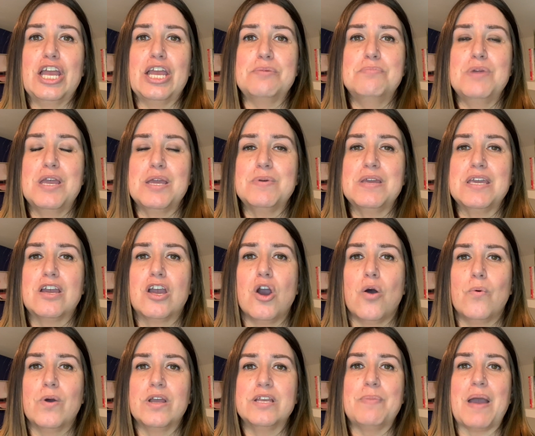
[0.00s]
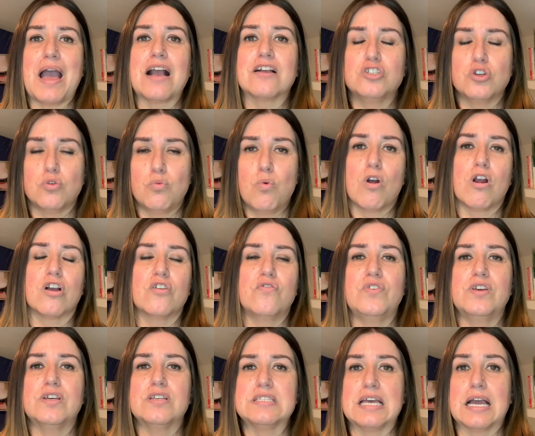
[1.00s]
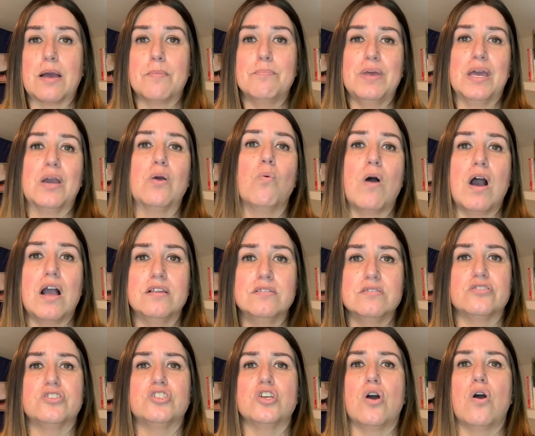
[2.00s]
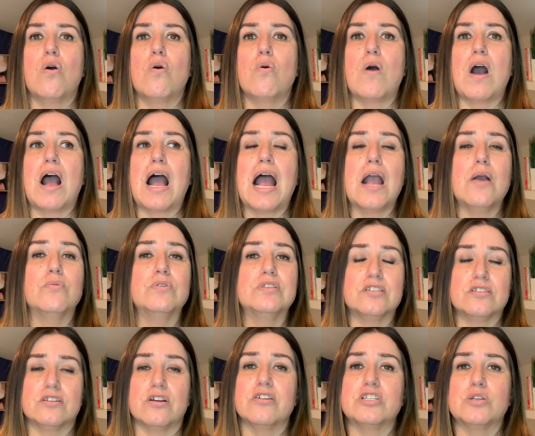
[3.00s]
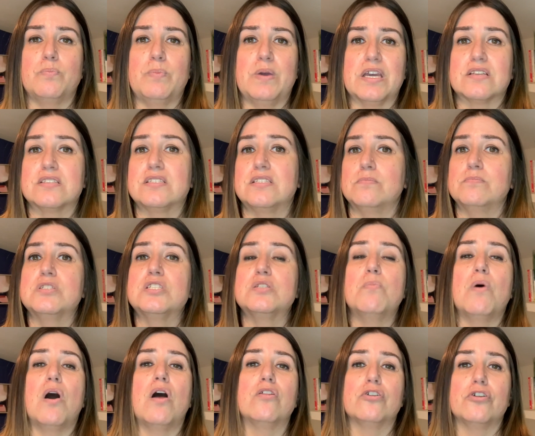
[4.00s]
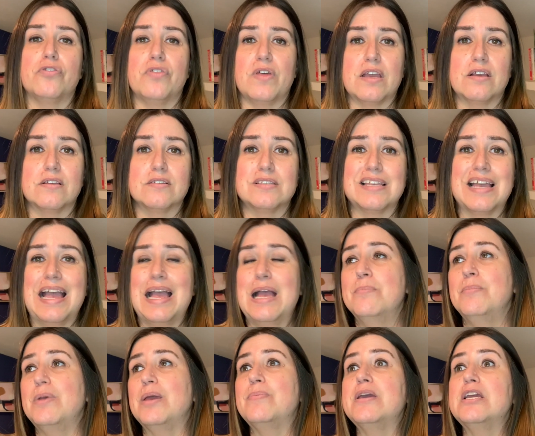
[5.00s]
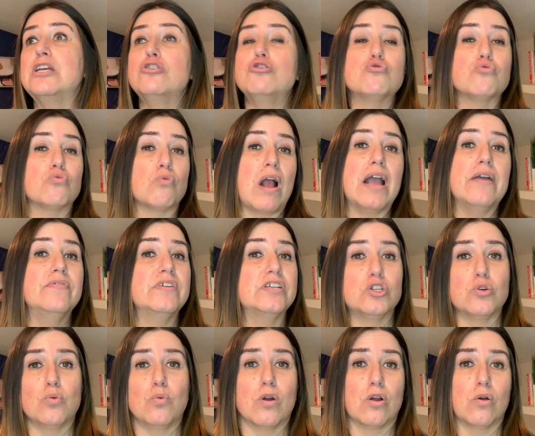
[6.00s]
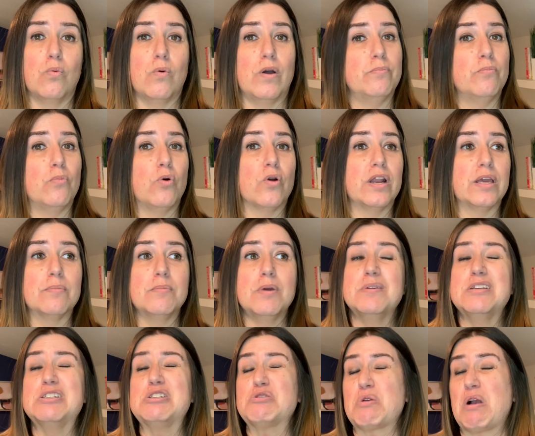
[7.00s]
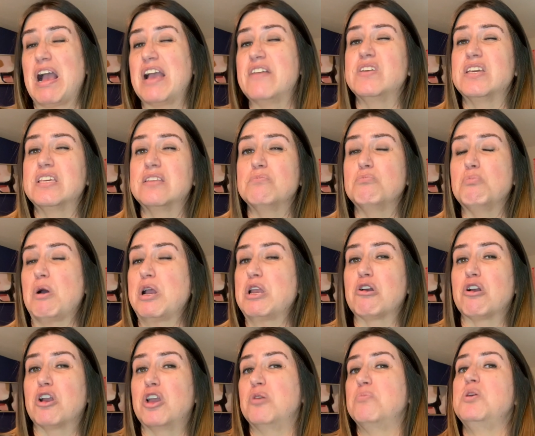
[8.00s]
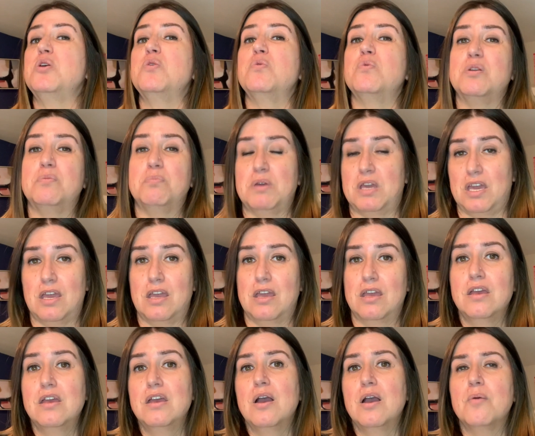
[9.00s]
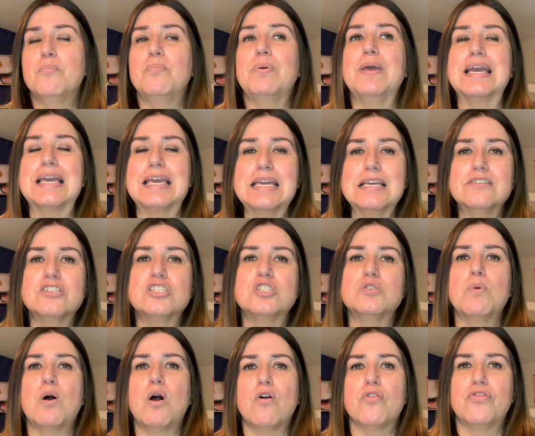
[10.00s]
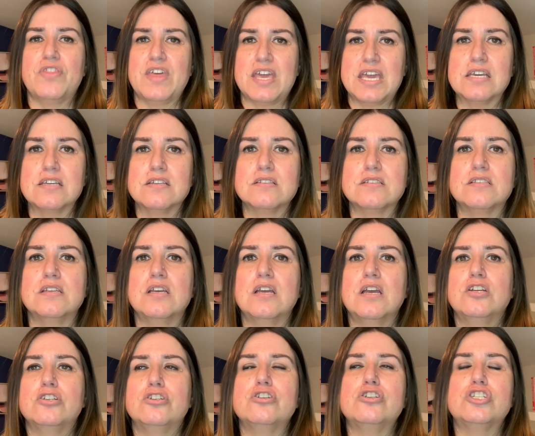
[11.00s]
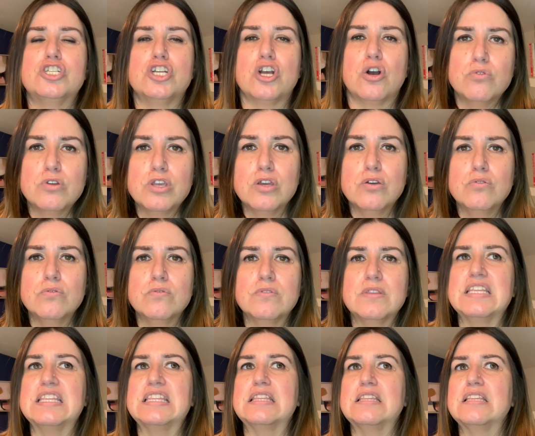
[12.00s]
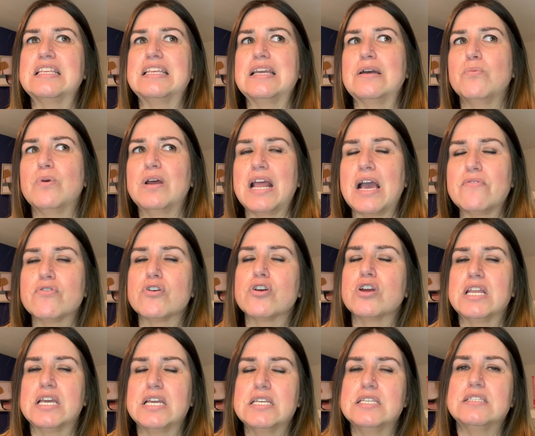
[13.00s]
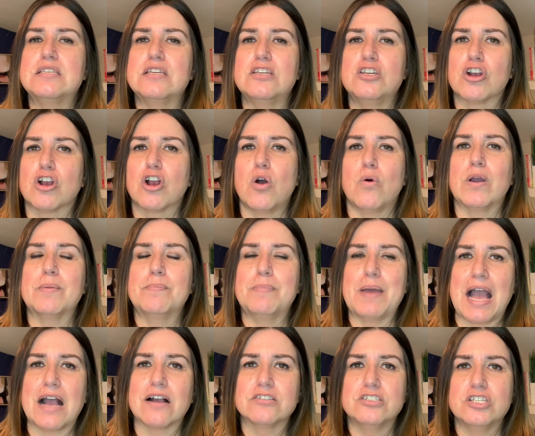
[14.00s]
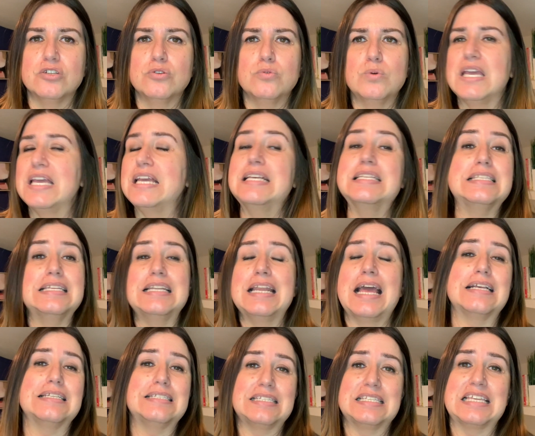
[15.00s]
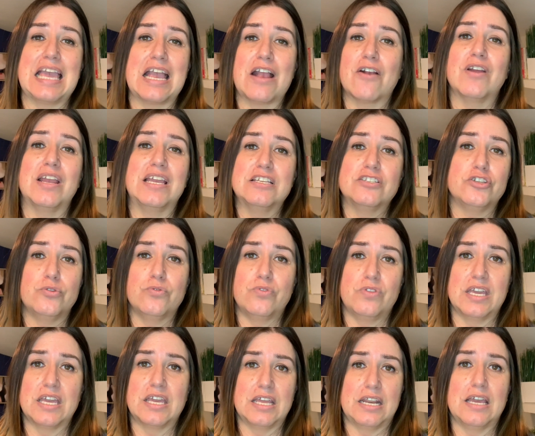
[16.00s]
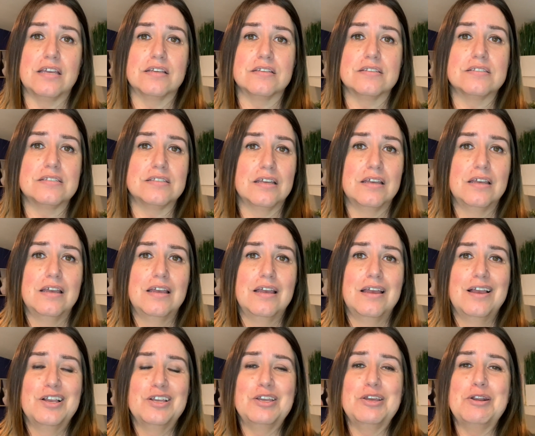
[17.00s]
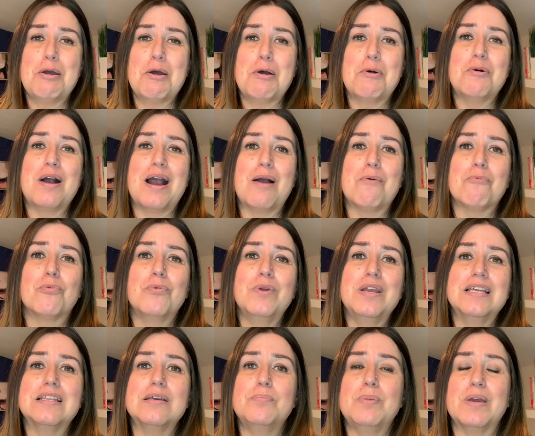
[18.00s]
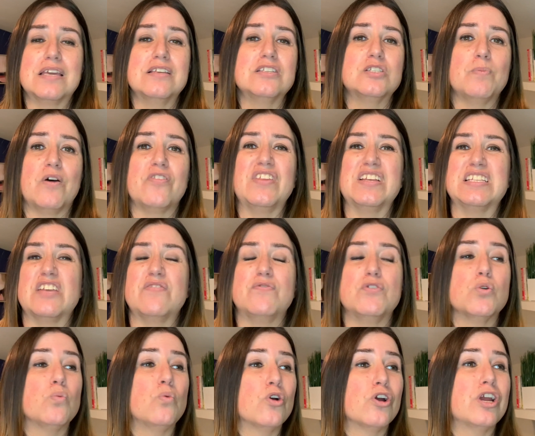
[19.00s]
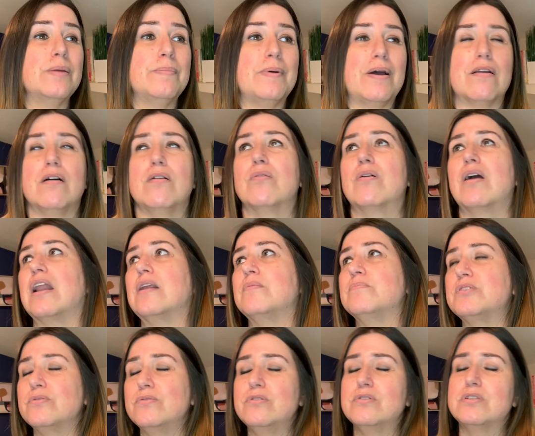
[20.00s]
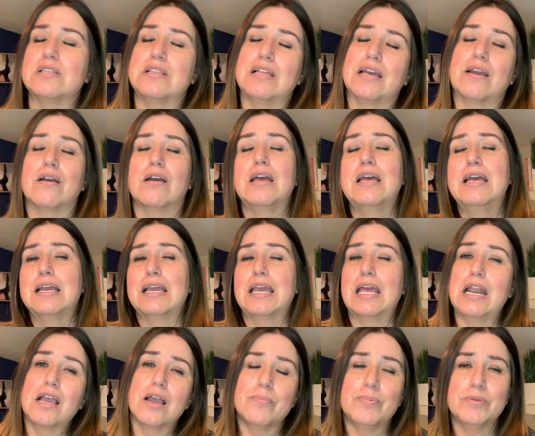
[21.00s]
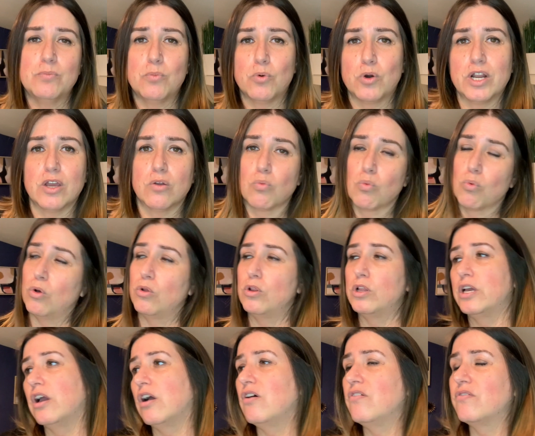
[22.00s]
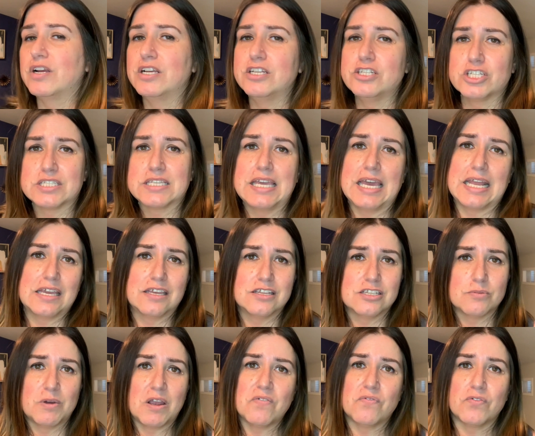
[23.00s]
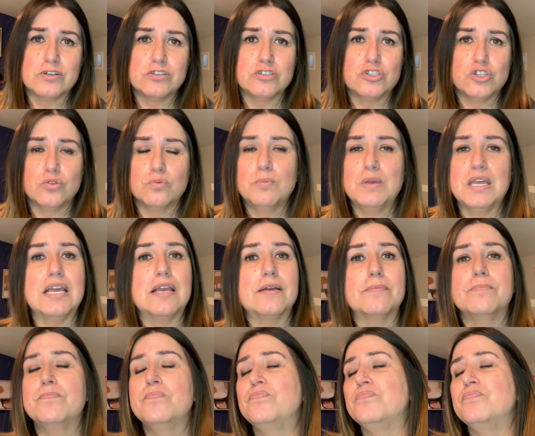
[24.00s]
maybe going back to work feels like a big one. So I would start to pick some smaller things. Maybe driving to work one morning, maybe driving what your commute would be. Picking small things to show you that, that whatever it is that you're going back to isn't as scary as you think it is. You know, really picking small things. If you're worried about, oh God, I'm so used to like getting up in the morning and rolling over and just getting into my first Zoom meeting,